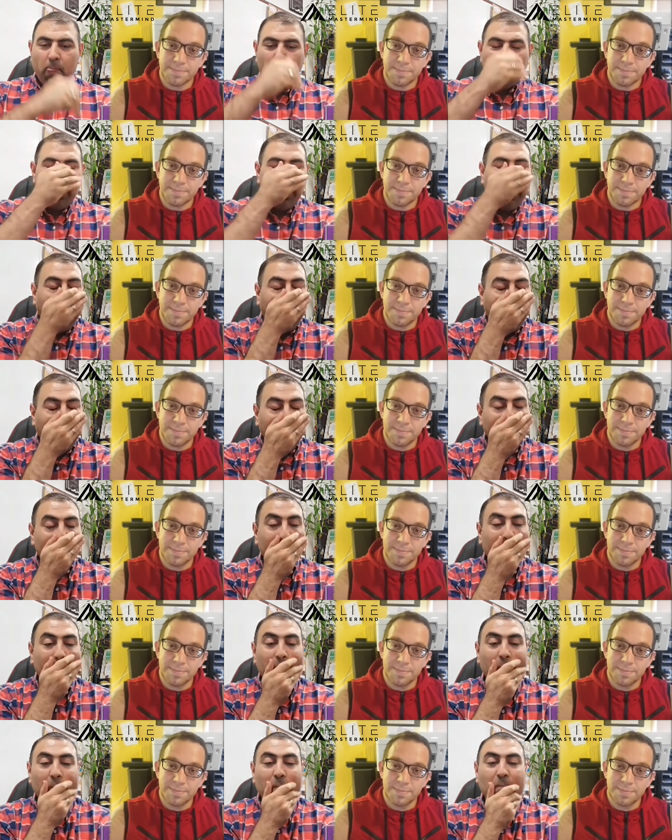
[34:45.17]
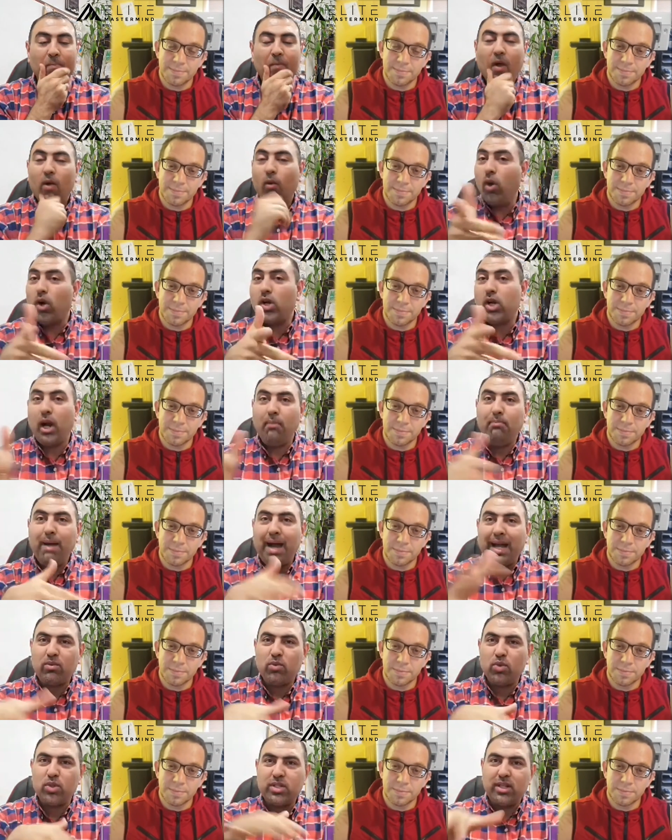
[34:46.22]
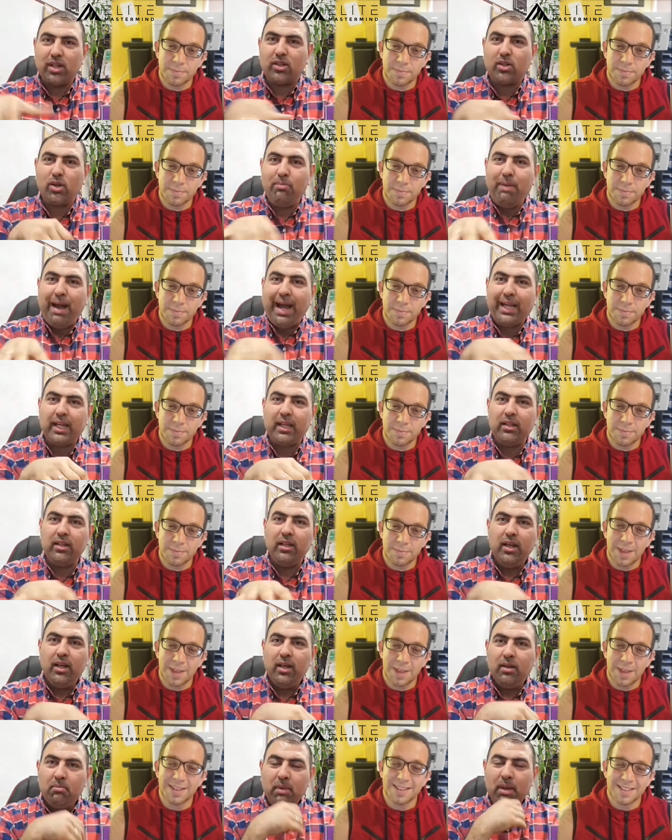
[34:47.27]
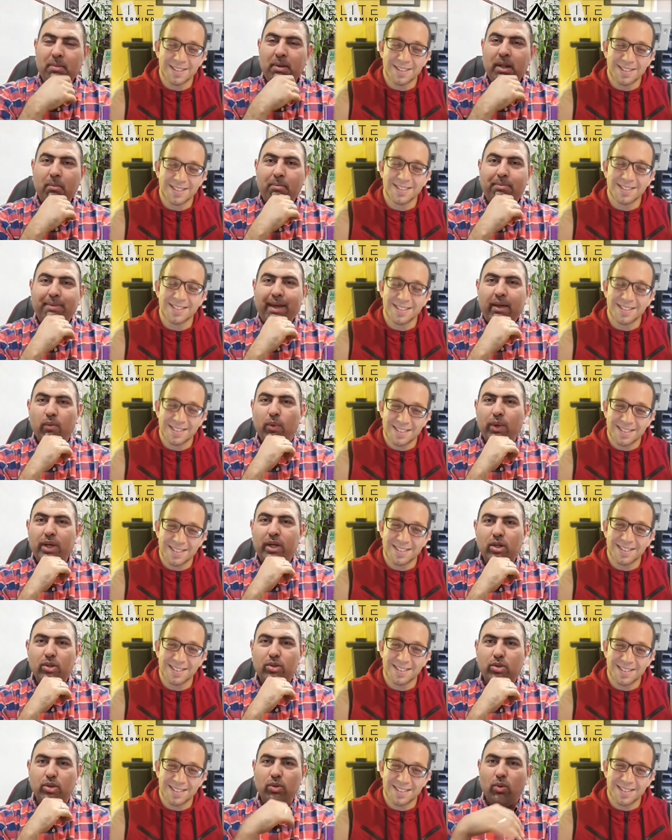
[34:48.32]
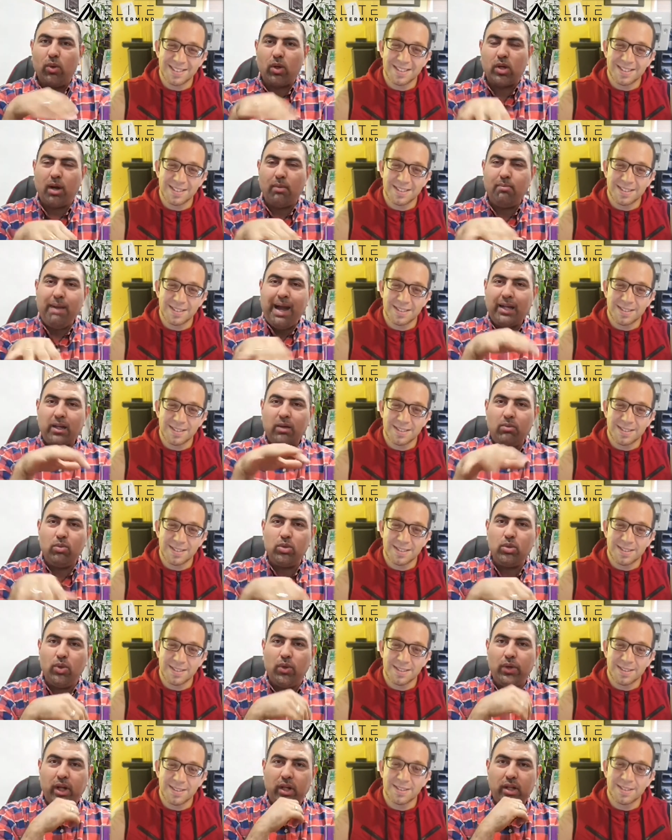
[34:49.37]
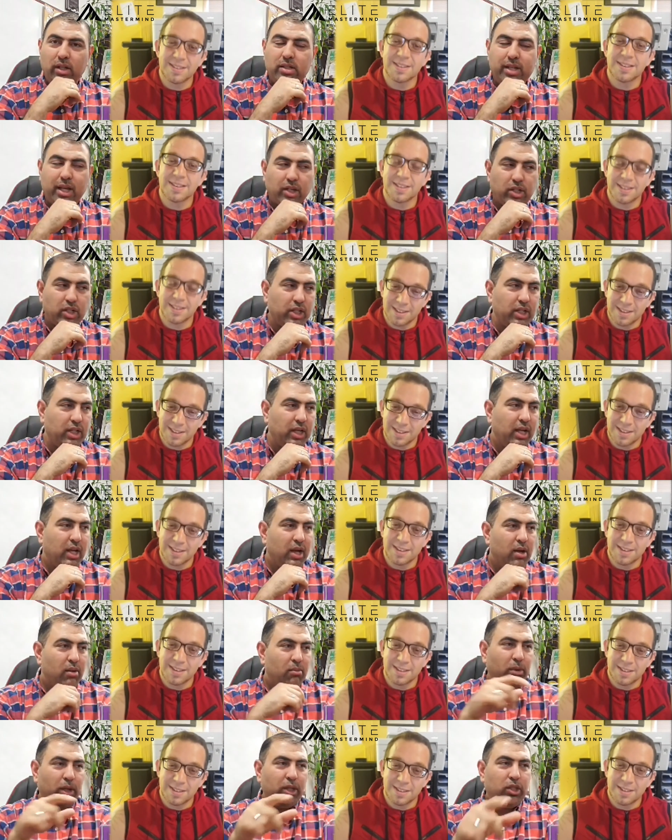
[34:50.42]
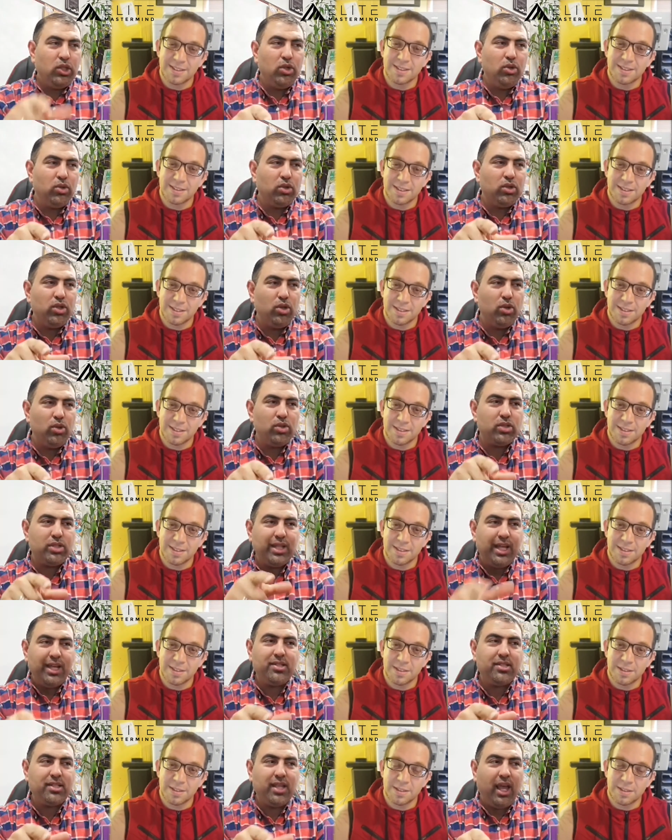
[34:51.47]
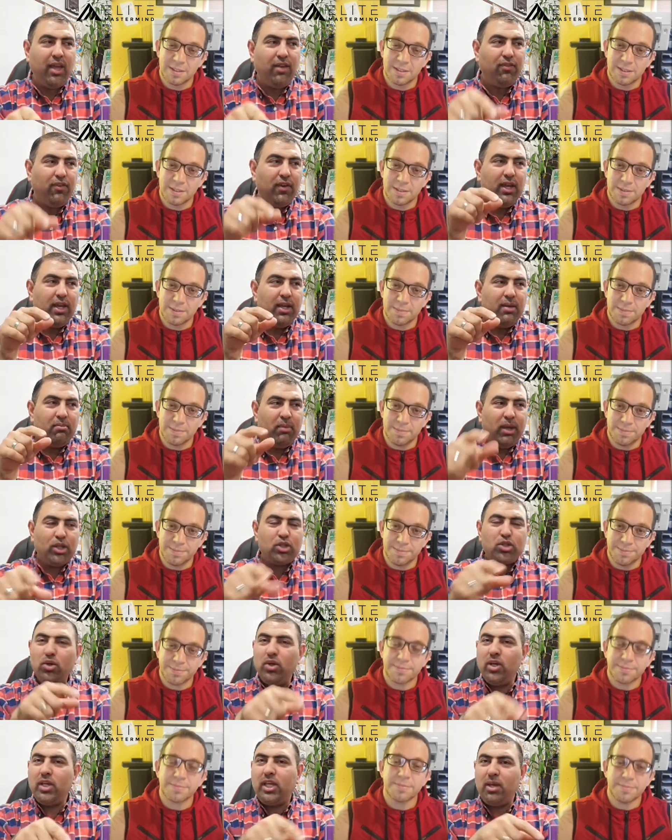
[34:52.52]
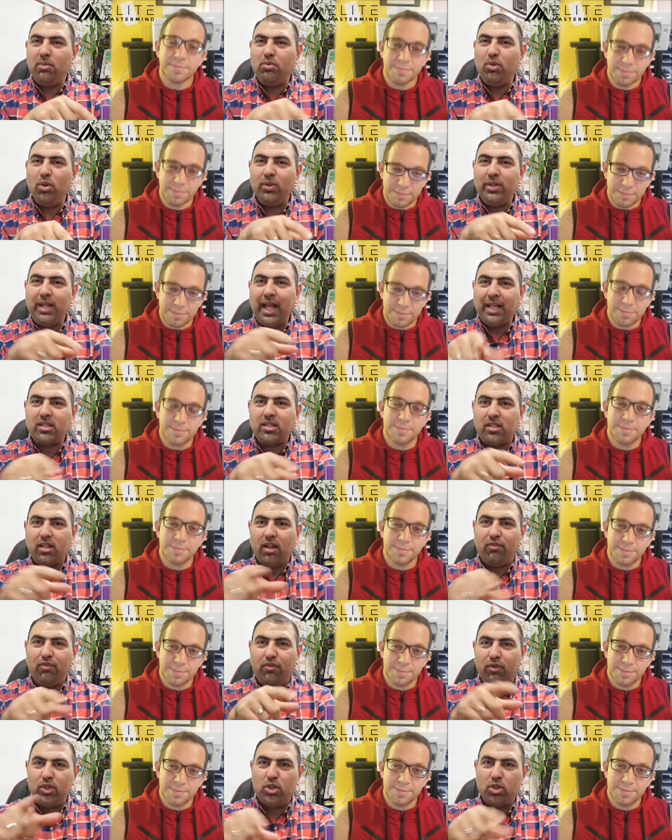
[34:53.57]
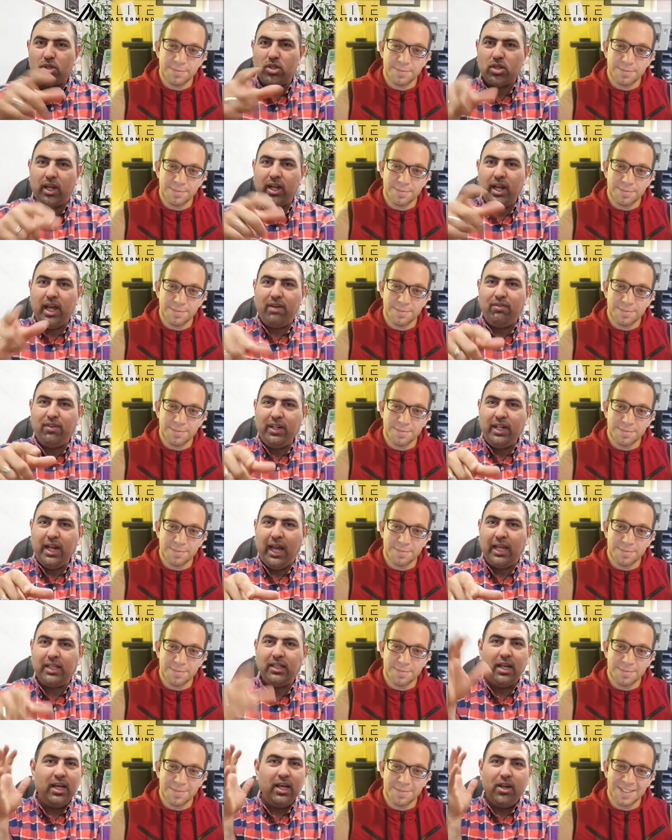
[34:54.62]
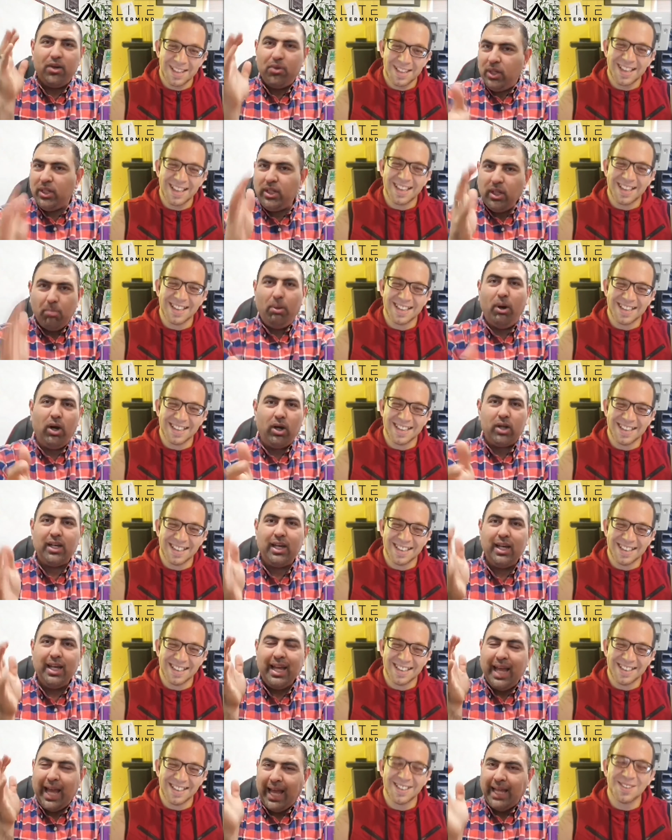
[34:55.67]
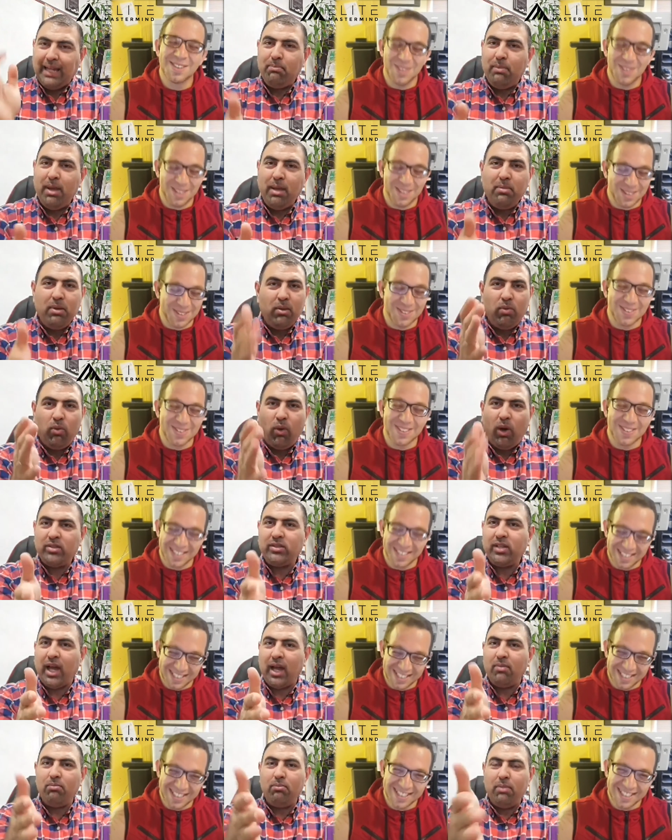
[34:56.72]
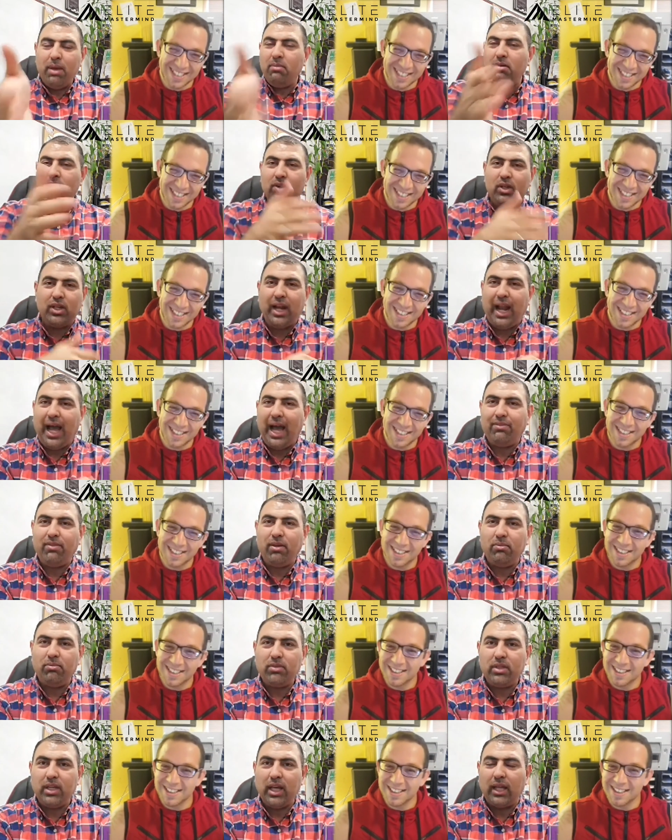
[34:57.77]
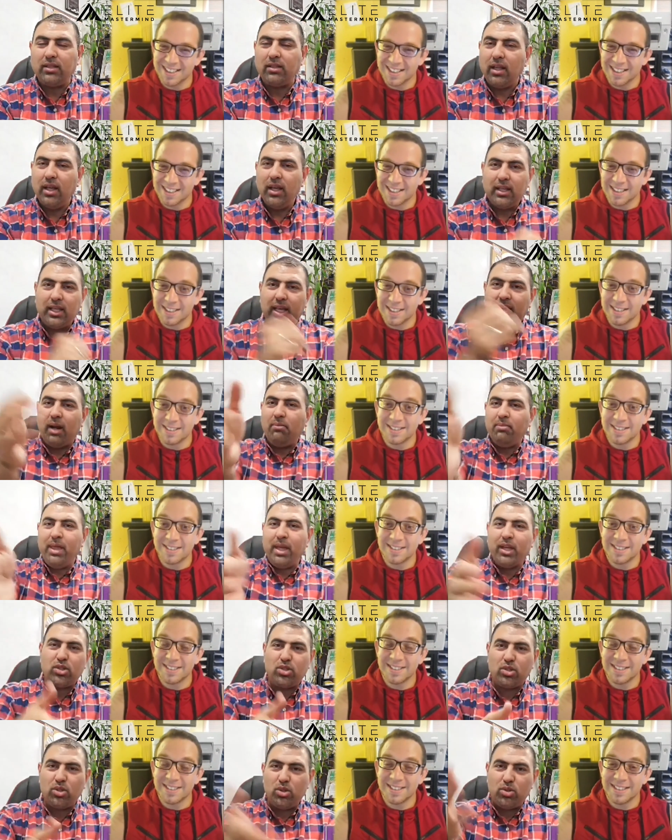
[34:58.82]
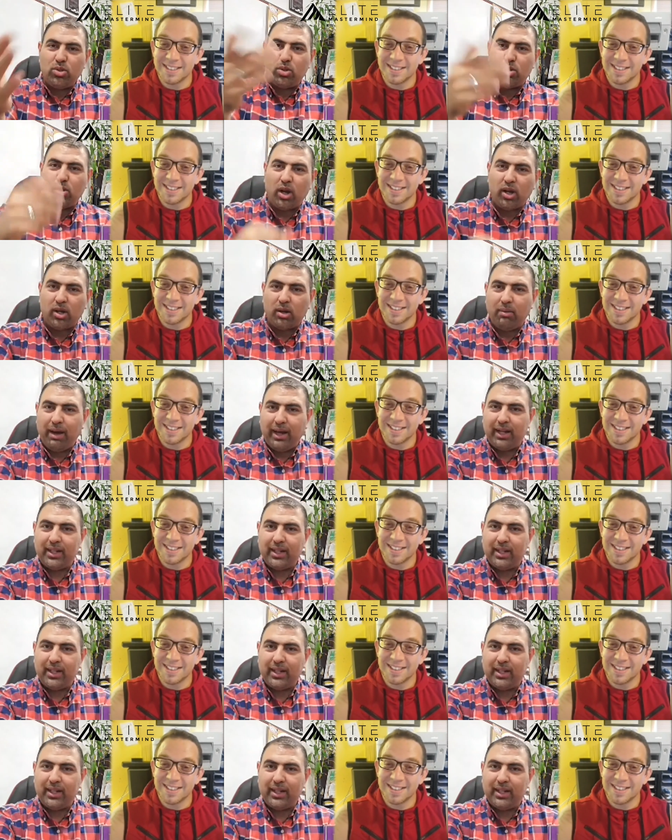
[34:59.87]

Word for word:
Speaker 1: Um, we'll come back. We'll circle back, and maybe in a week or two, we'll come back and we'll do another session. But you, you stay safe. Make sure you keep doing that stuff with your son every night. Read the book, and we maybe do. one time, maybe we could have him get get him next to you to talk about it.